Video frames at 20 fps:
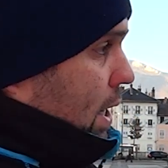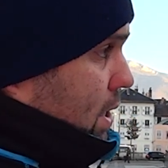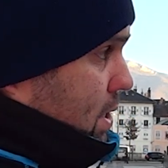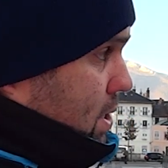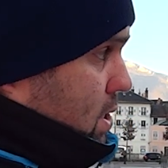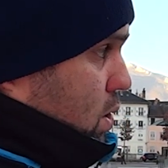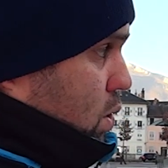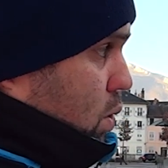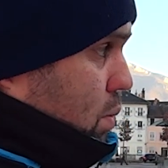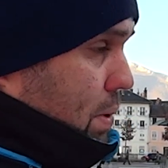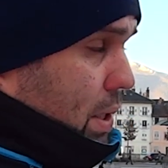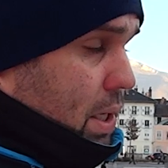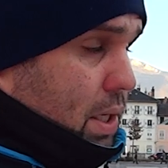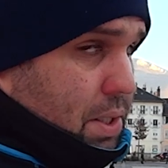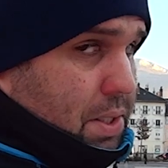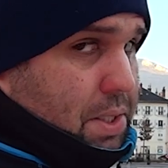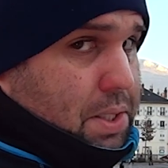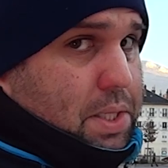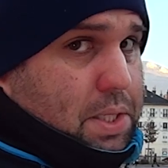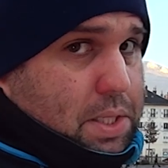I S O
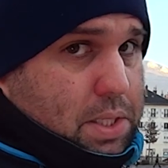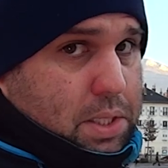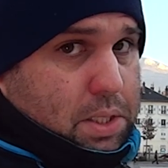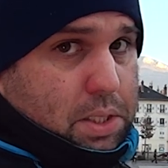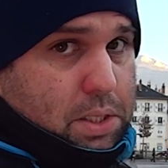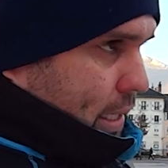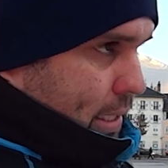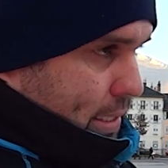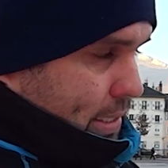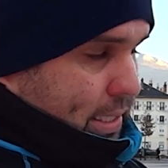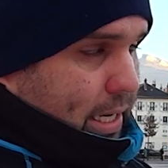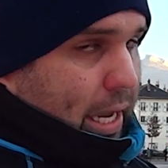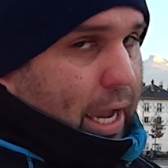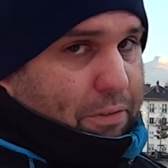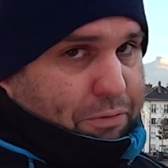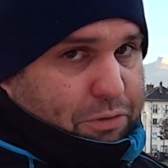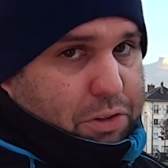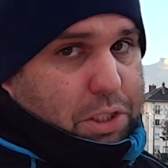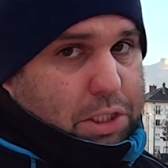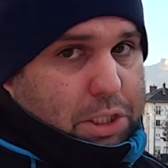because it's
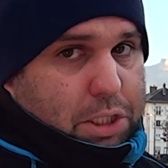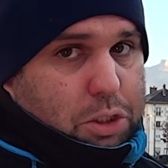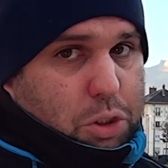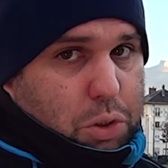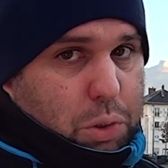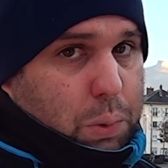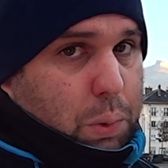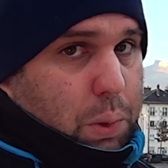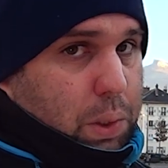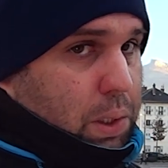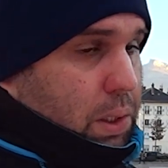f thirty-two.